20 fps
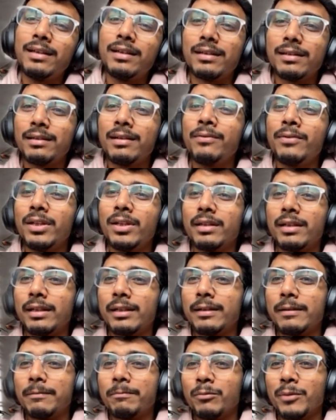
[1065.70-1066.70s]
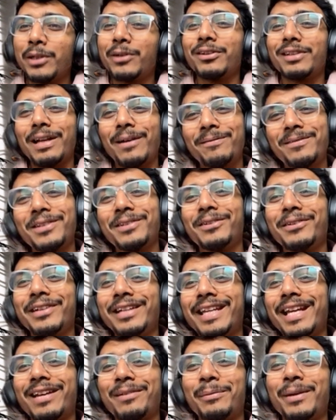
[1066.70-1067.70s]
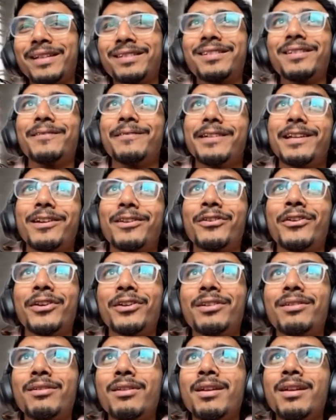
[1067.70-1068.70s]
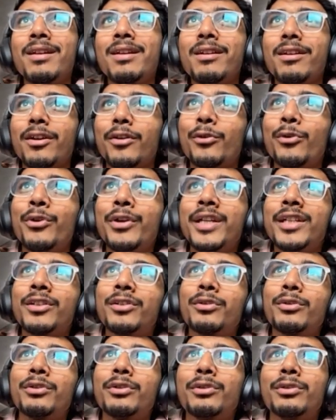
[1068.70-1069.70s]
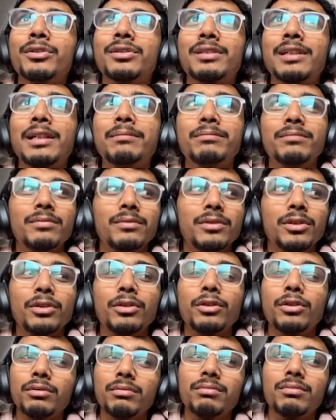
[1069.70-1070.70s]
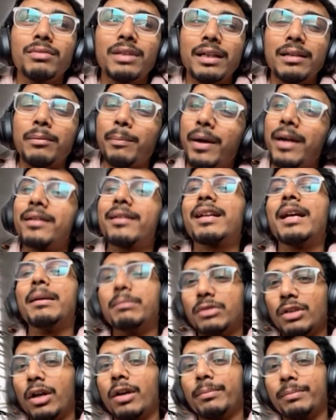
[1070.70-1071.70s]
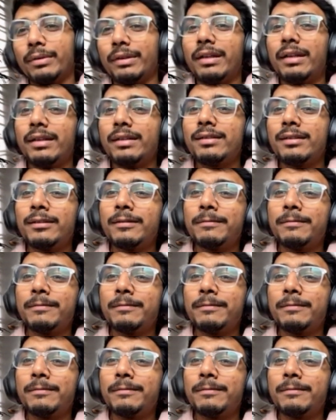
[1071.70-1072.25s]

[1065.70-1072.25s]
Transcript: Yeah, definitely. Because after doing your master, we are not going to do some, you know, part-time job, right?